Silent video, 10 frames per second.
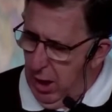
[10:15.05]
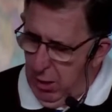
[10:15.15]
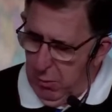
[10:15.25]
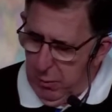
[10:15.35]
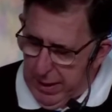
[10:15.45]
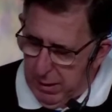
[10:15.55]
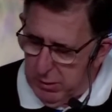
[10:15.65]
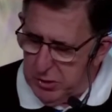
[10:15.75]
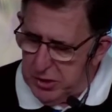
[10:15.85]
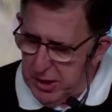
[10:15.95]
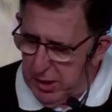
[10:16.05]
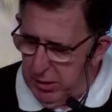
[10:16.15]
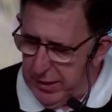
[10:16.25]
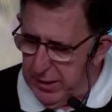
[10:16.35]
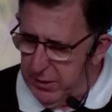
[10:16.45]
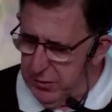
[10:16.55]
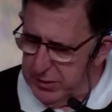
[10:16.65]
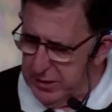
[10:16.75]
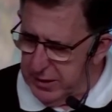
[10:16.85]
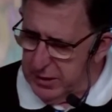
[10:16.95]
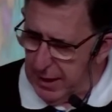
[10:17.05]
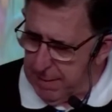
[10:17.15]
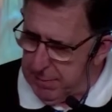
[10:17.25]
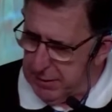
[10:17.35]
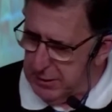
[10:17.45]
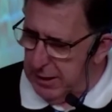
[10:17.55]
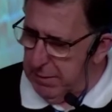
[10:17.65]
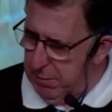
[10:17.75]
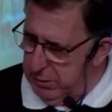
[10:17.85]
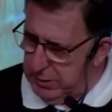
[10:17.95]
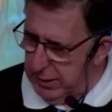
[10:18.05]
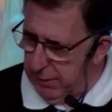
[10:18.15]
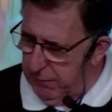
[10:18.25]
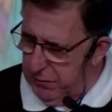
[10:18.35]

around shared interests and topics like music.